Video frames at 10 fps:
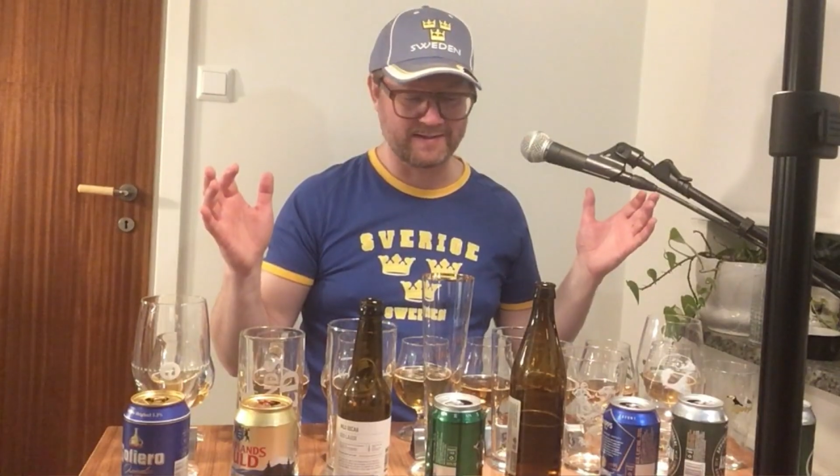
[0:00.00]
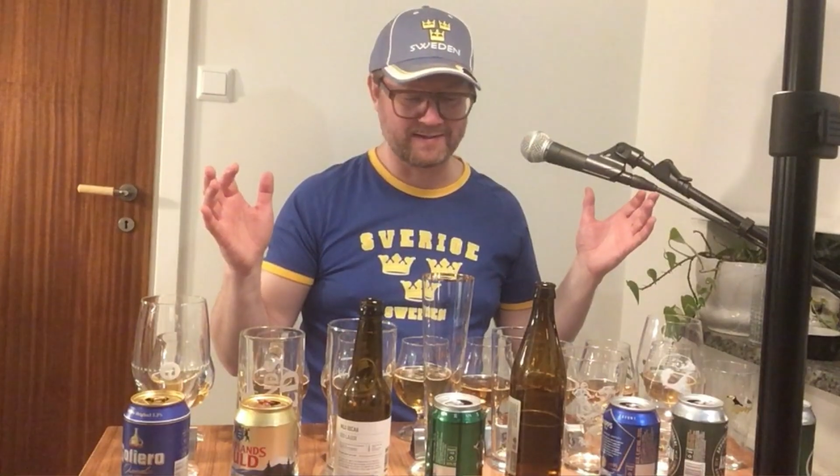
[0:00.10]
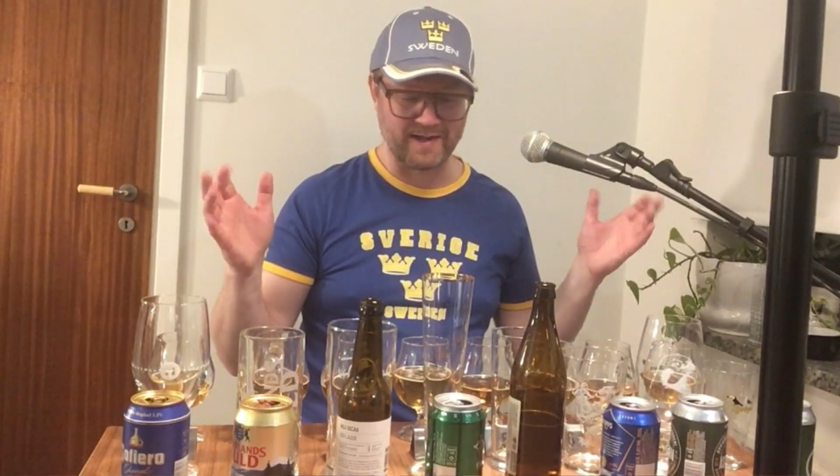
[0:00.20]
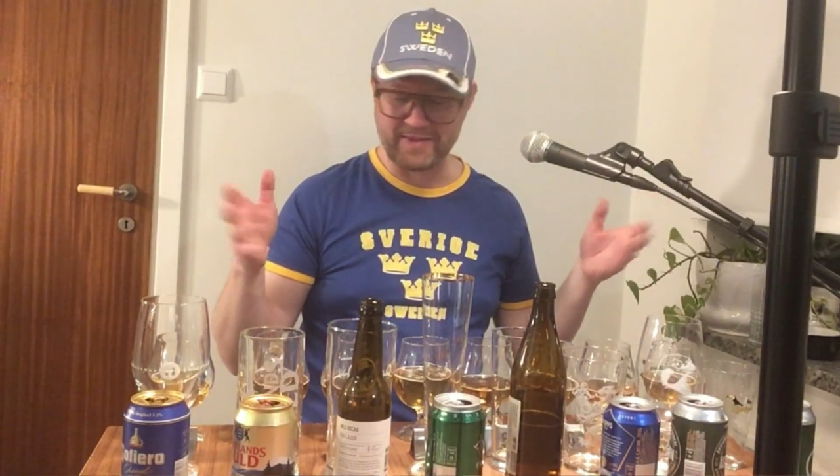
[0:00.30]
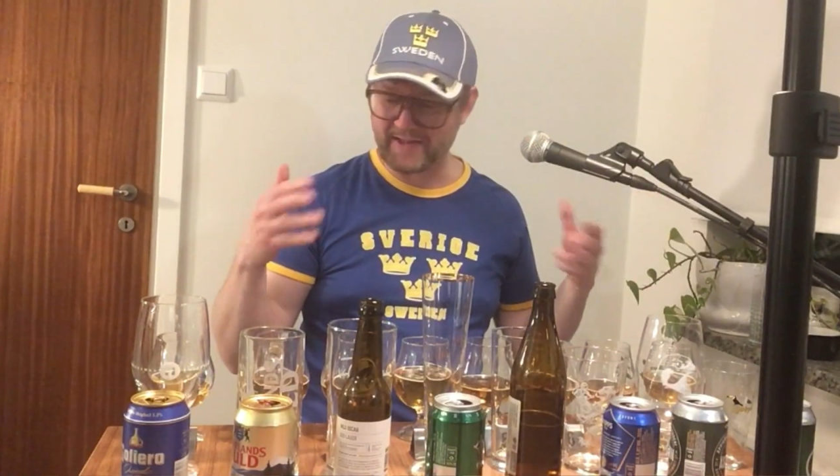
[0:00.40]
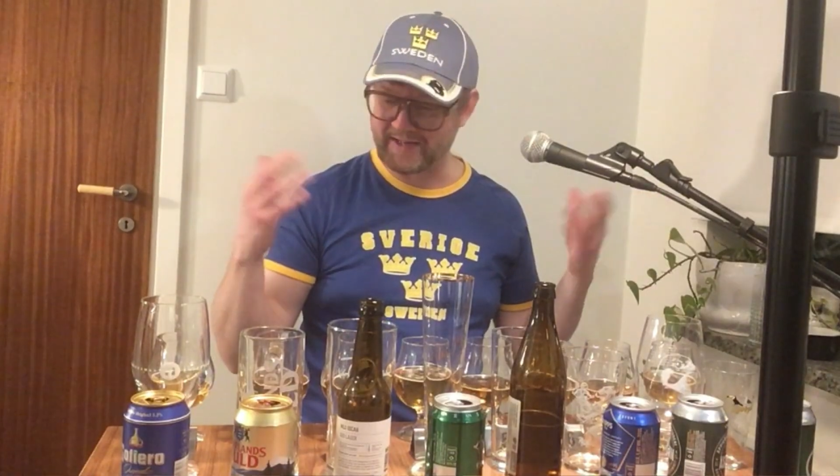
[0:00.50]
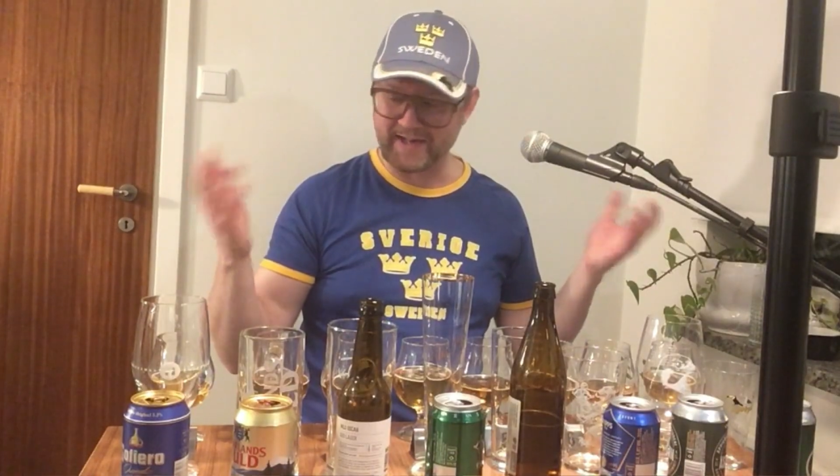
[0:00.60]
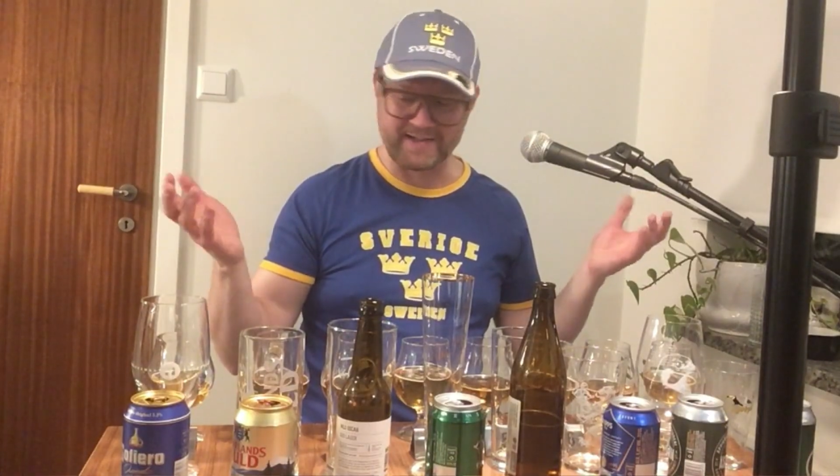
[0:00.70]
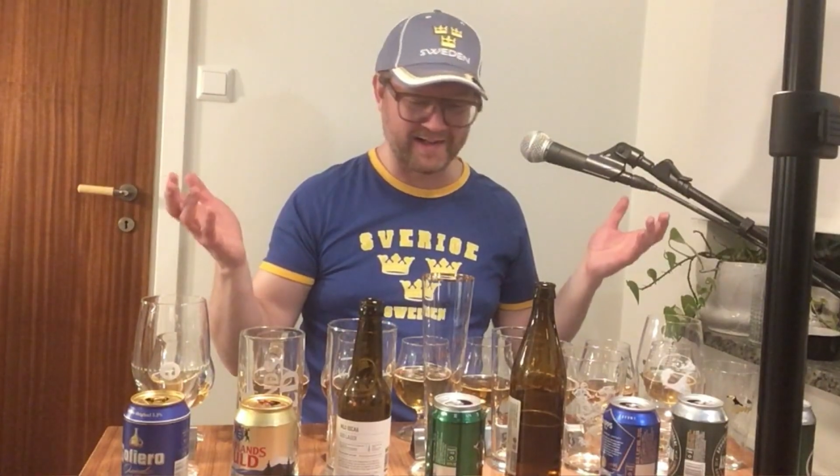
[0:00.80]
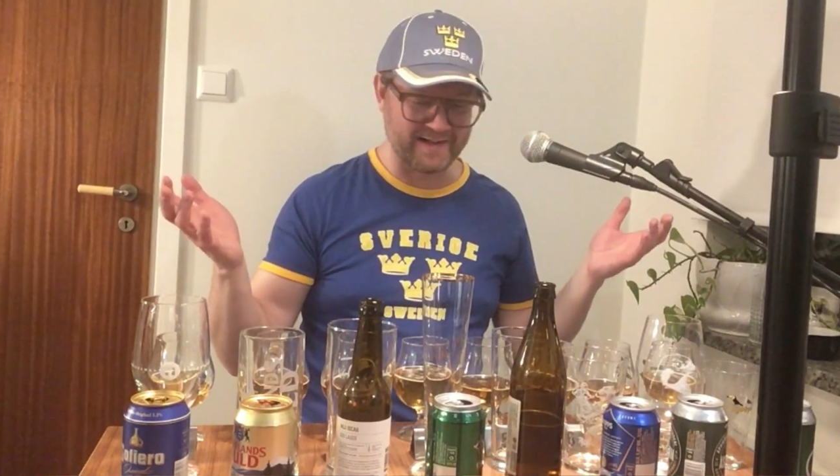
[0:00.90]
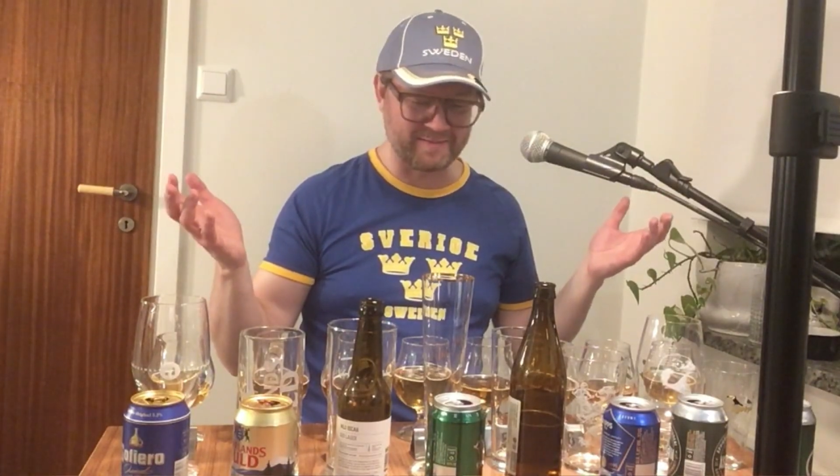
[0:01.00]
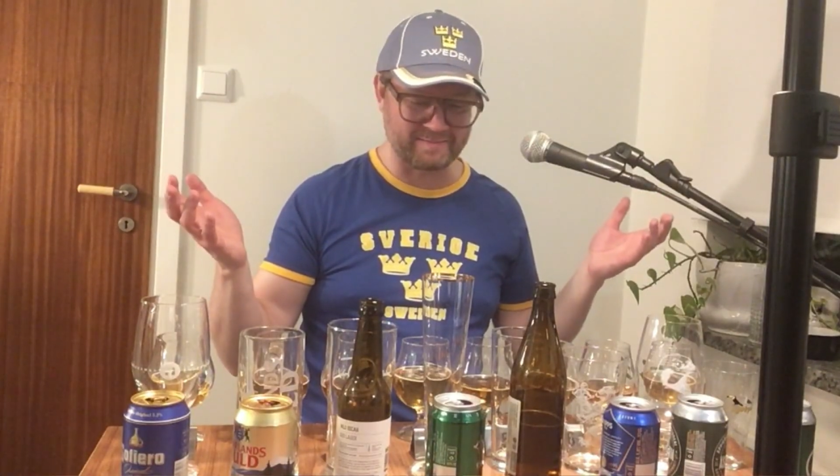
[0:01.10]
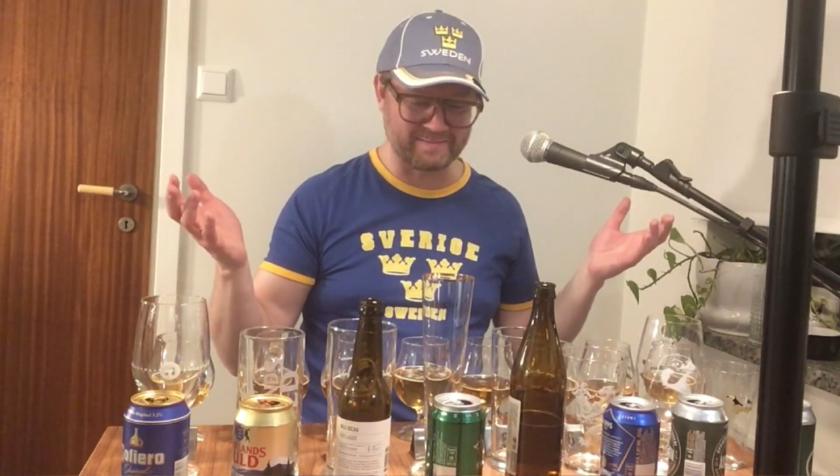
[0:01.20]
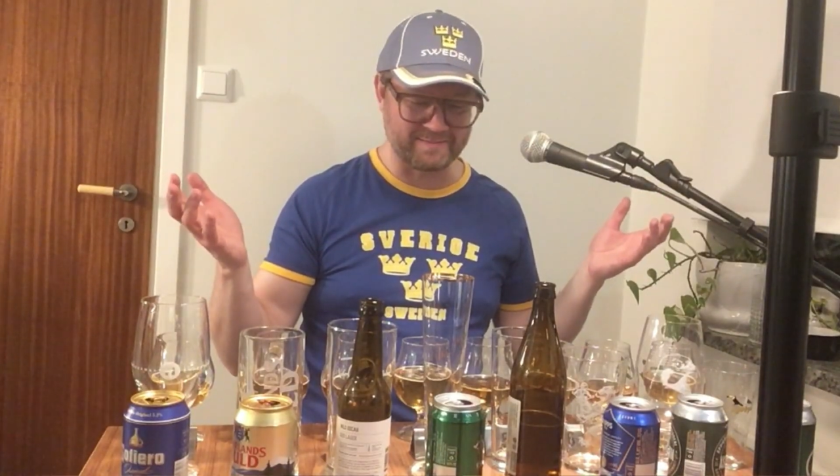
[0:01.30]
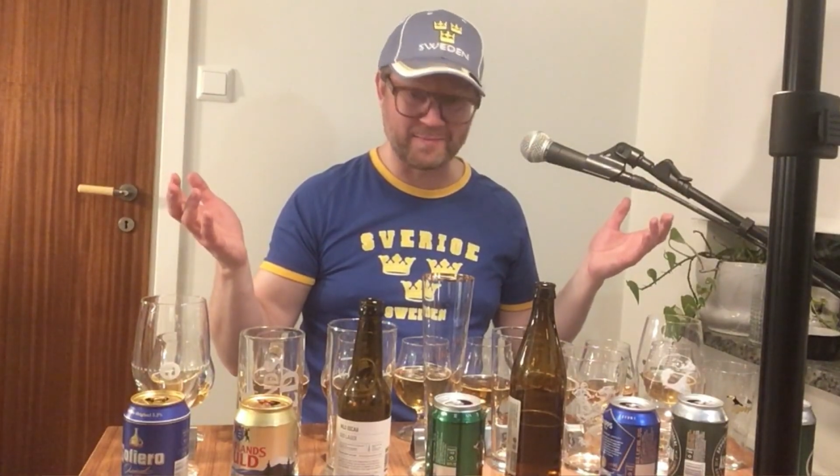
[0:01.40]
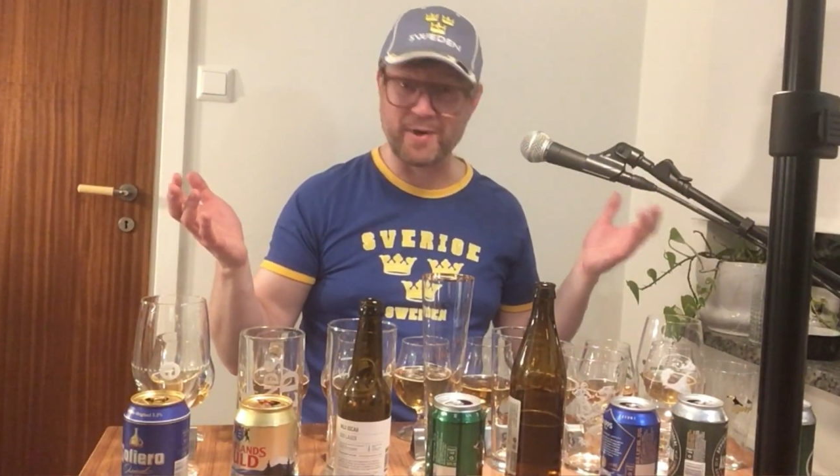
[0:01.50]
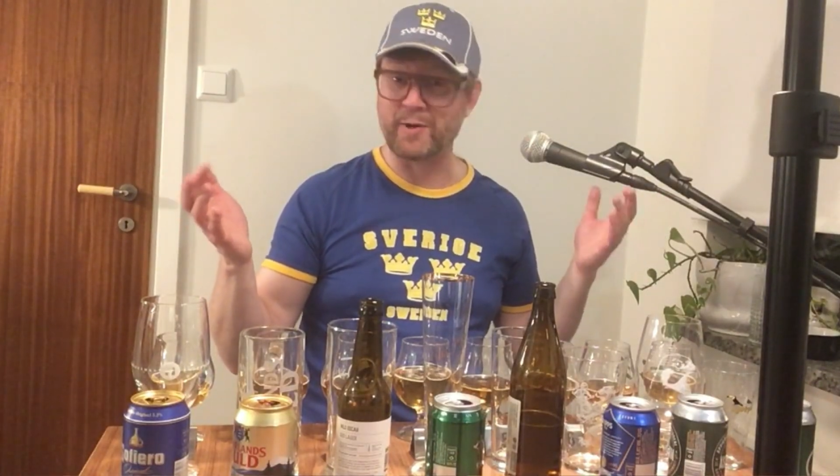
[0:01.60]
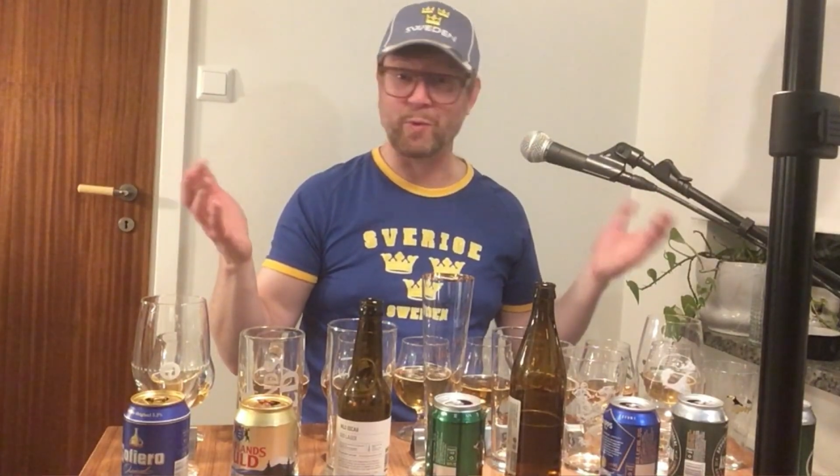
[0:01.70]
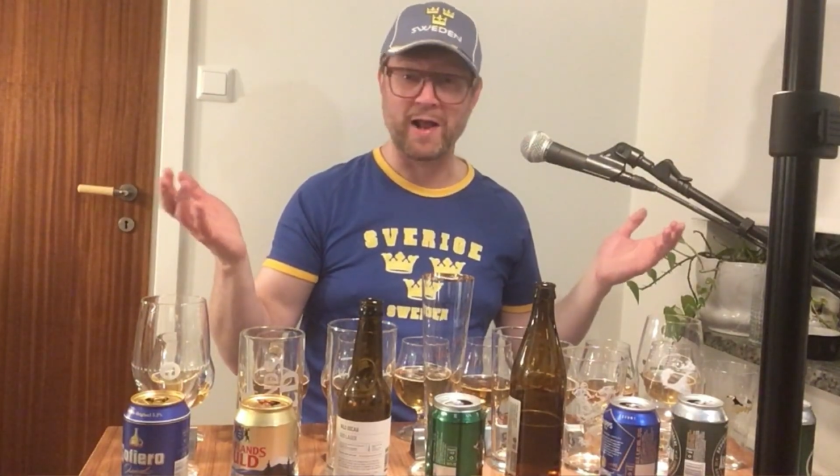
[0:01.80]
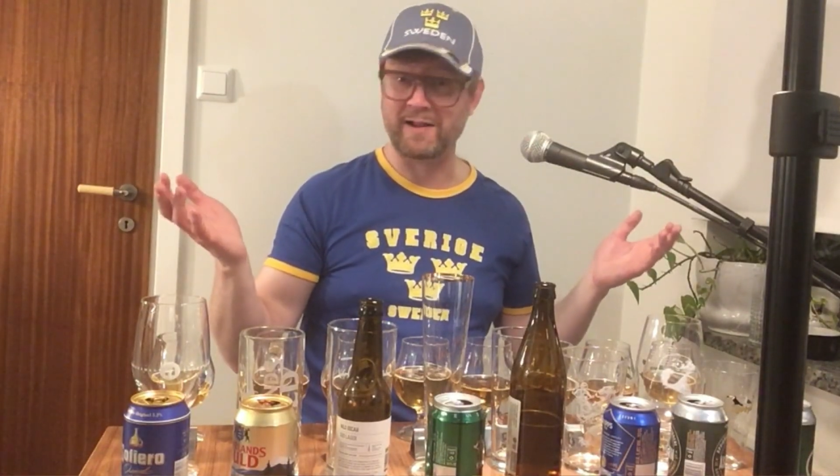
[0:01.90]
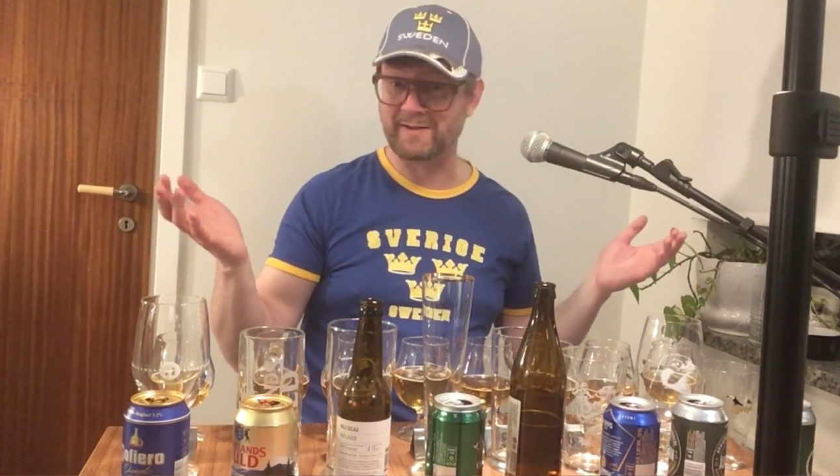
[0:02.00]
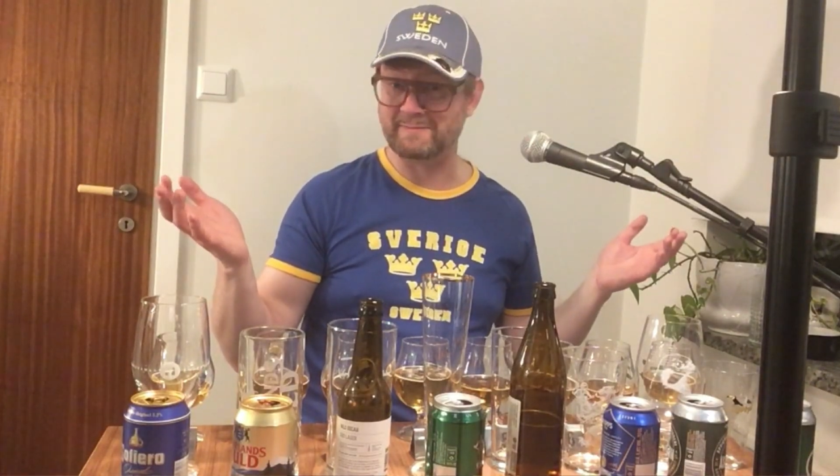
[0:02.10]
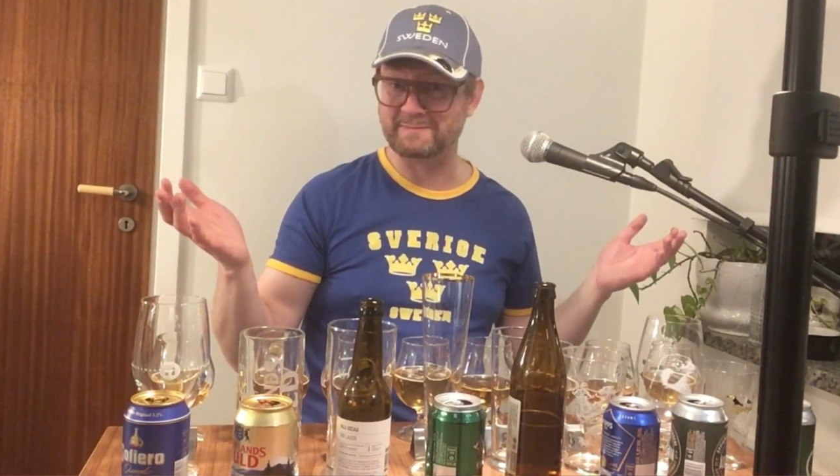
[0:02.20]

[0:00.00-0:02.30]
I think I did pretty well.